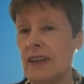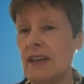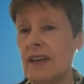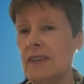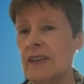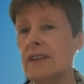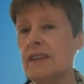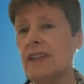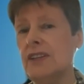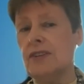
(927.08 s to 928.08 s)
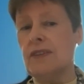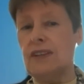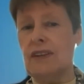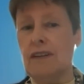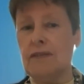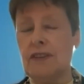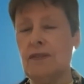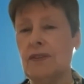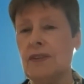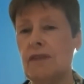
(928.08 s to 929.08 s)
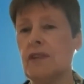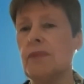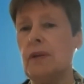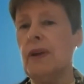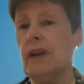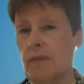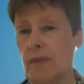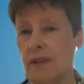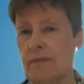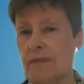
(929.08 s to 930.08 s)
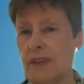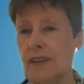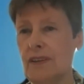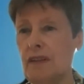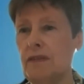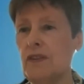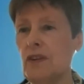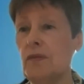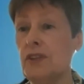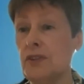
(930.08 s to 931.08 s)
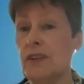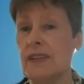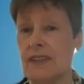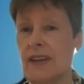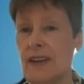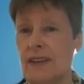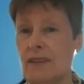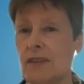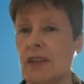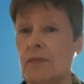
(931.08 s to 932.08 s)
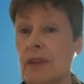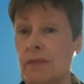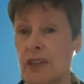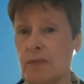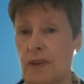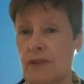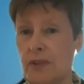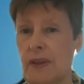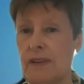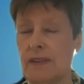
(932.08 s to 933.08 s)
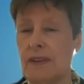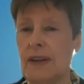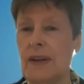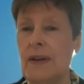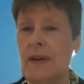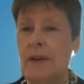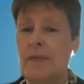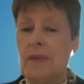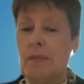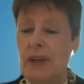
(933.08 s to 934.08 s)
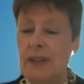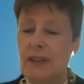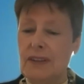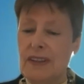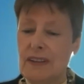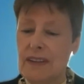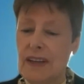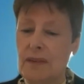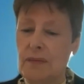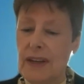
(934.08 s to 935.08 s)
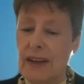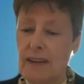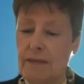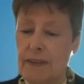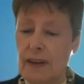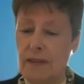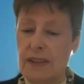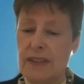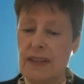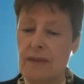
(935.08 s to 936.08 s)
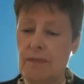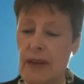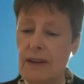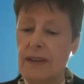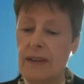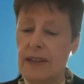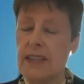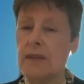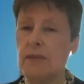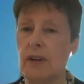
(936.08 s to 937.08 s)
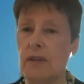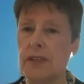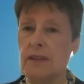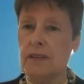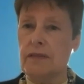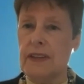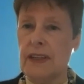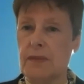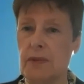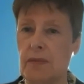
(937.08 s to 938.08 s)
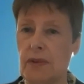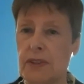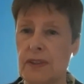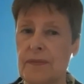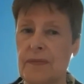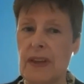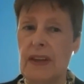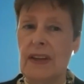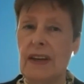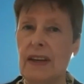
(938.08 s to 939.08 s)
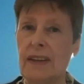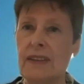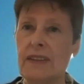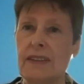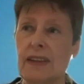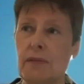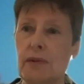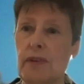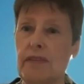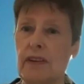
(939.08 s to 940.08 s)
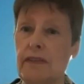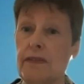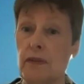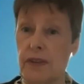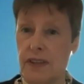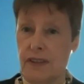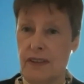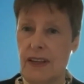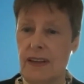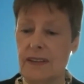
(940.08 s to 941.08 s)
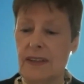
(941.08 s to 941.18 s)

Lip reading: And the other issue that you have to do is you have to prepare well. If you know what you're going to say, you're going to be a much better speaker. But on the other hand, what I have found is that men, yes, they will always look for the next promotion, and they will be very focused on that.